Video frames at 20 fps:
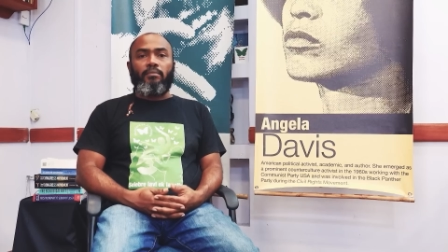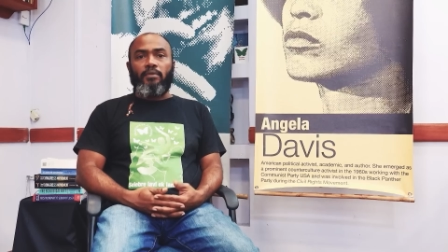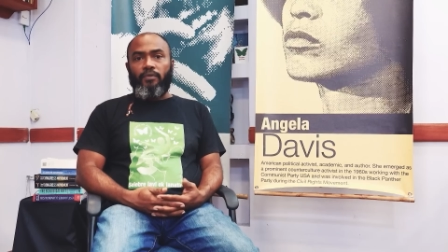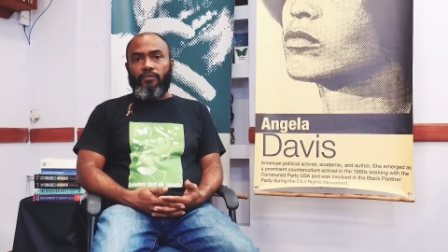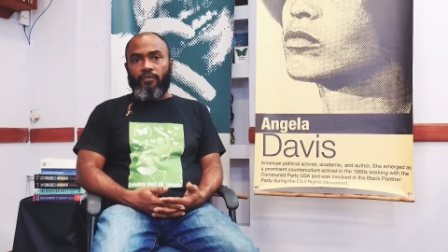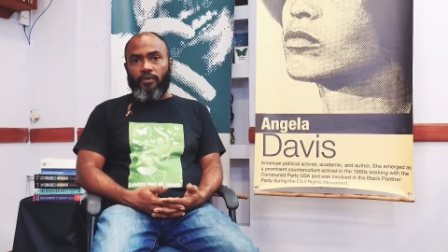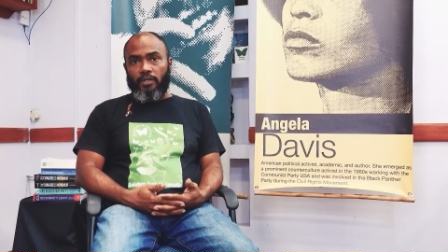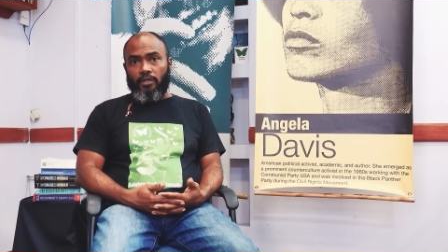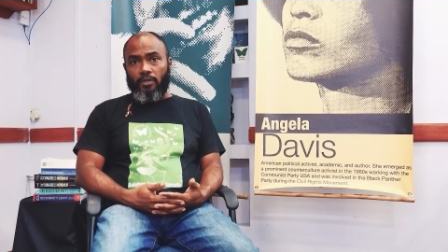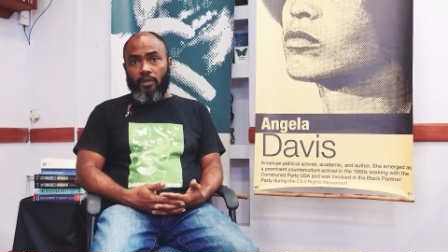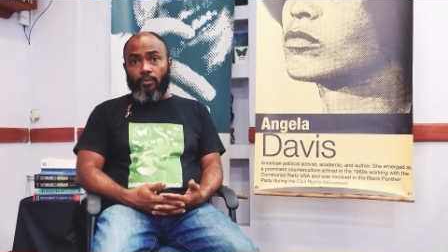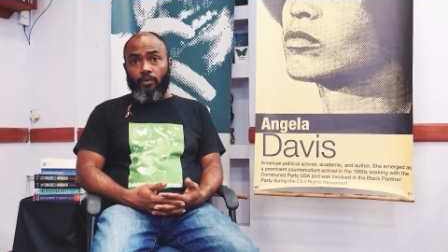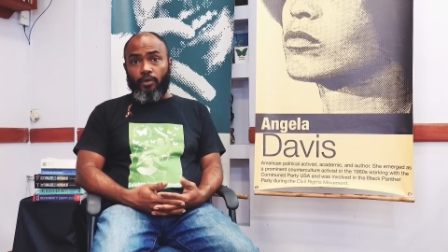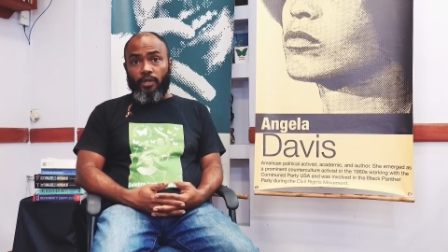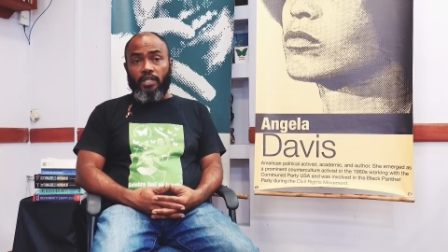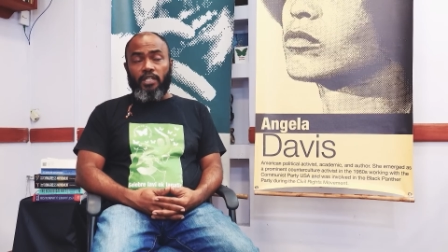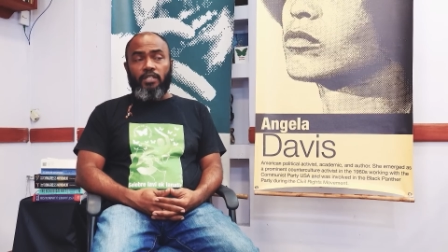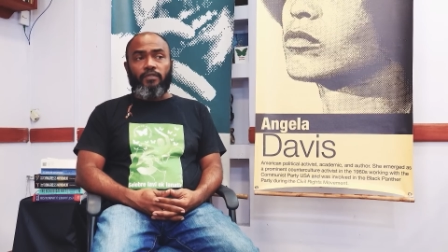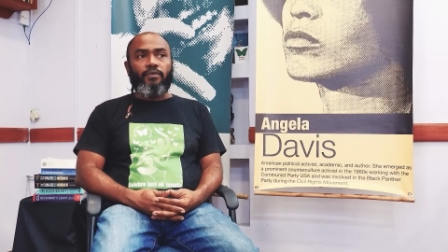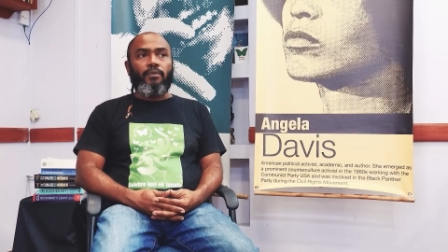different
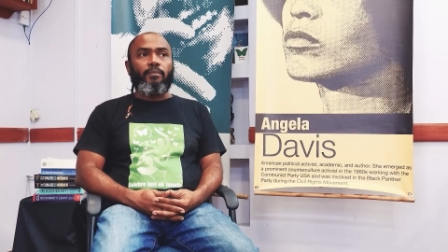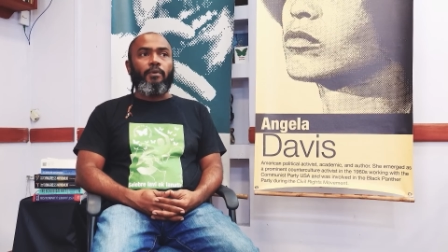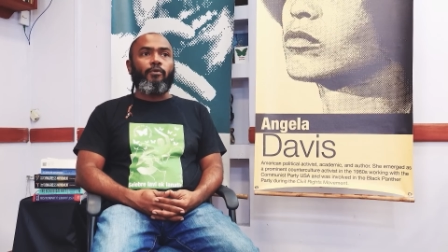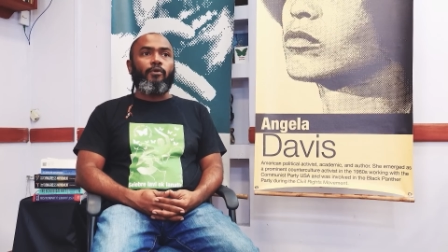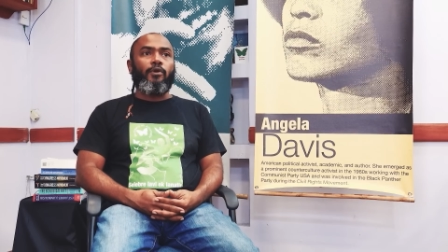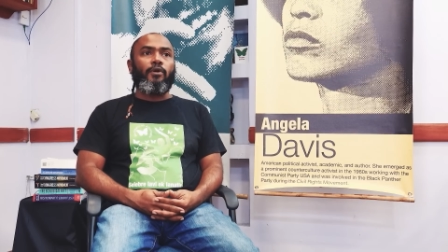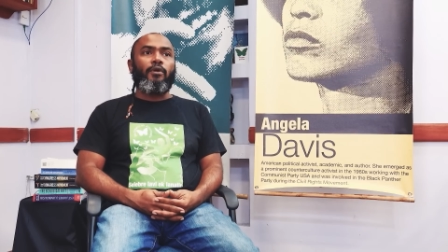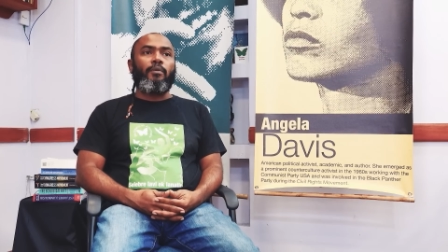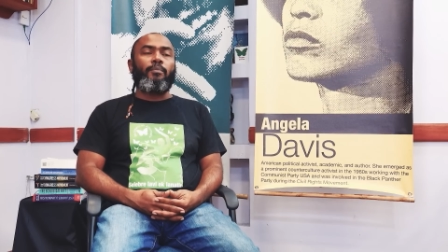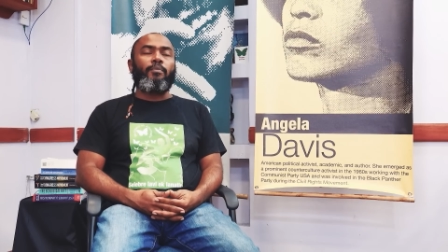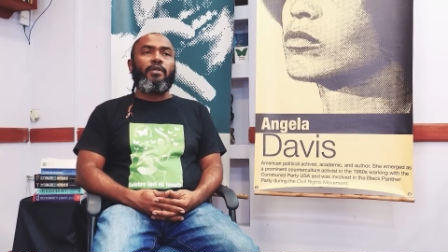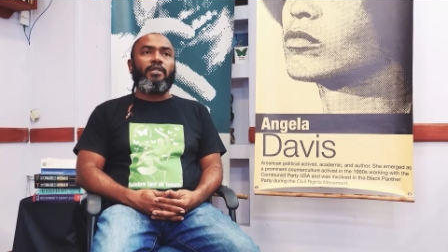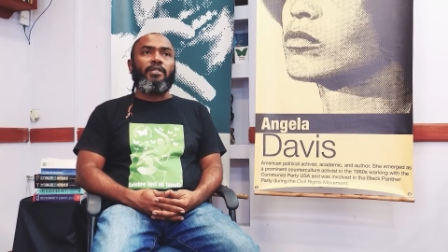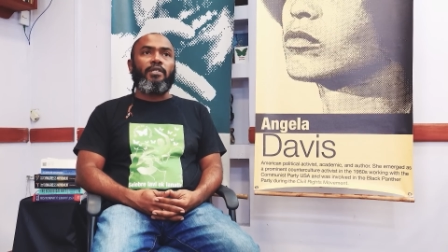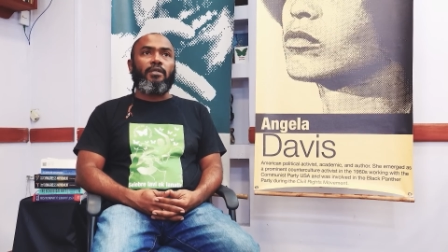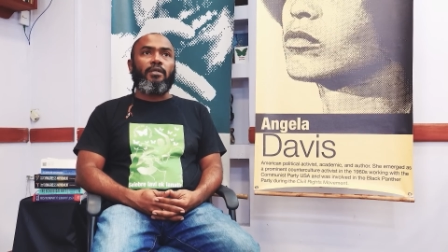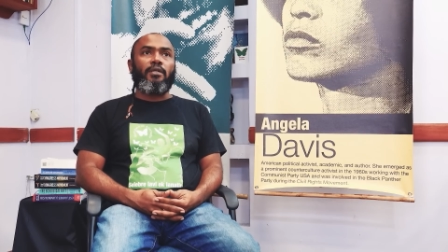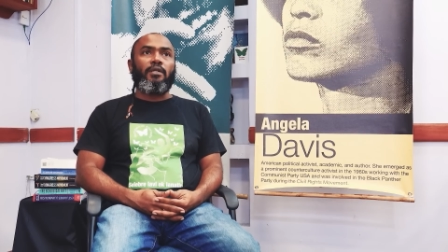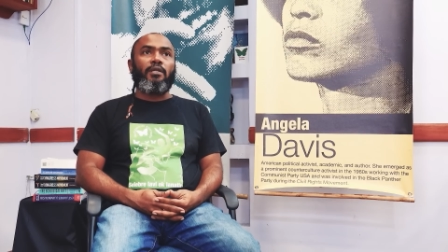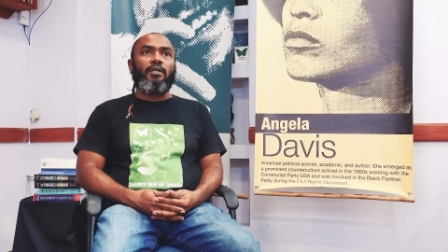comrades from our
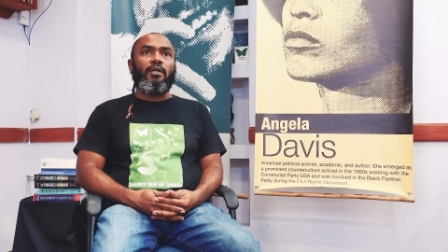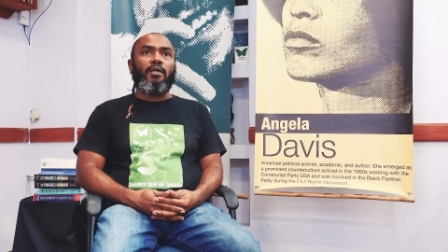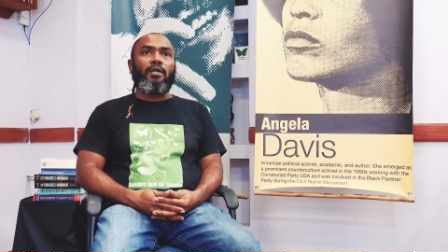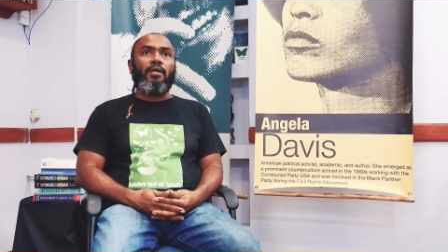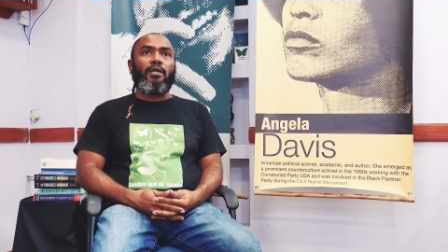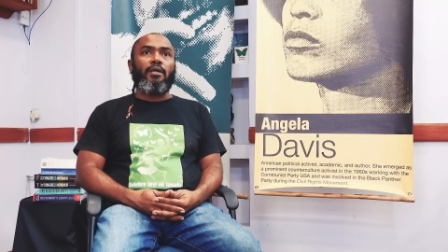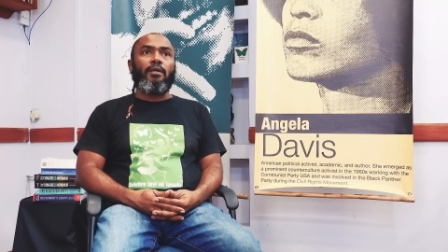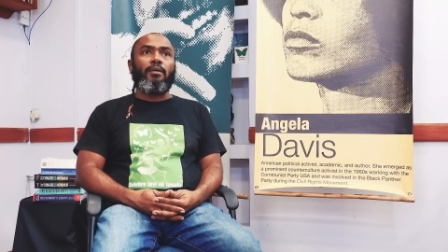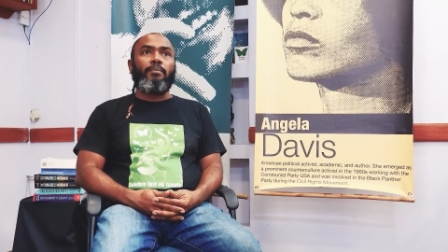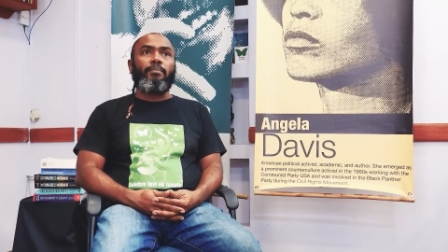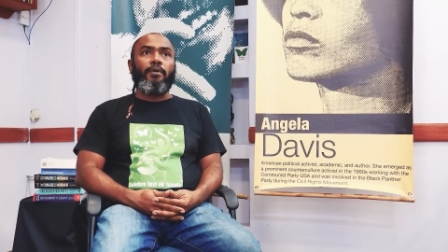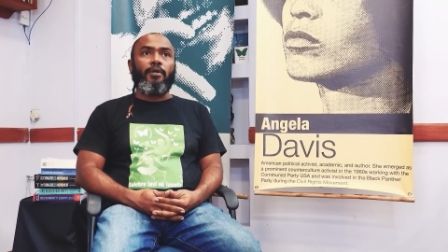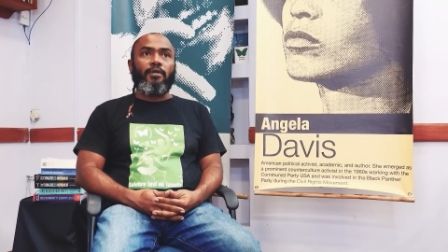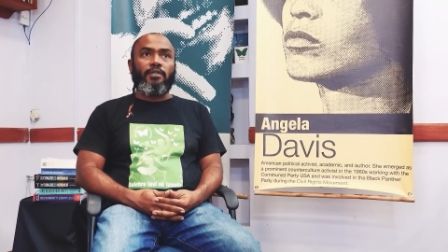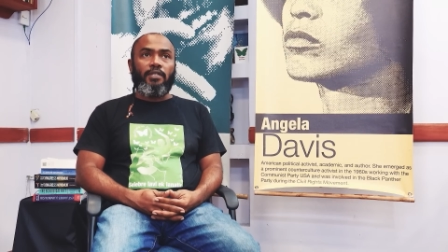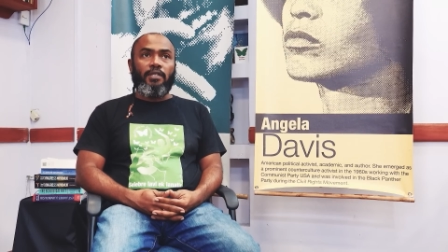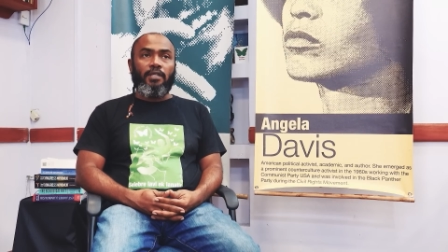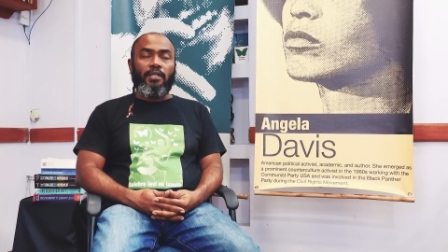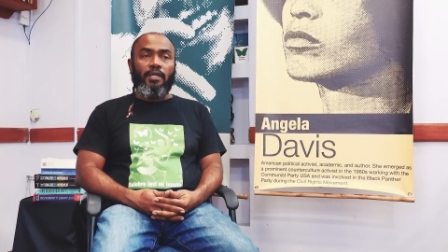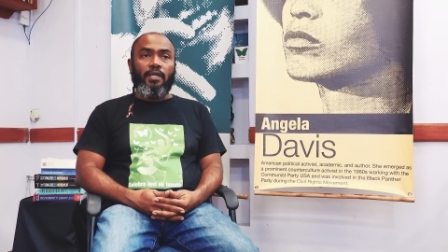political
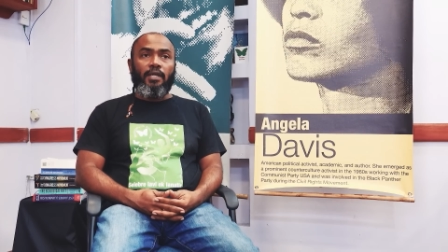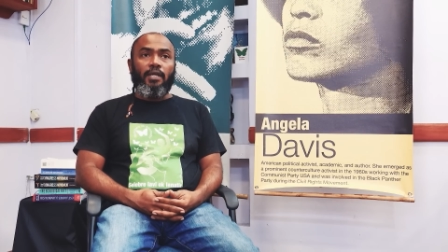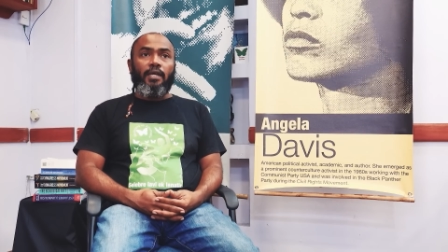party.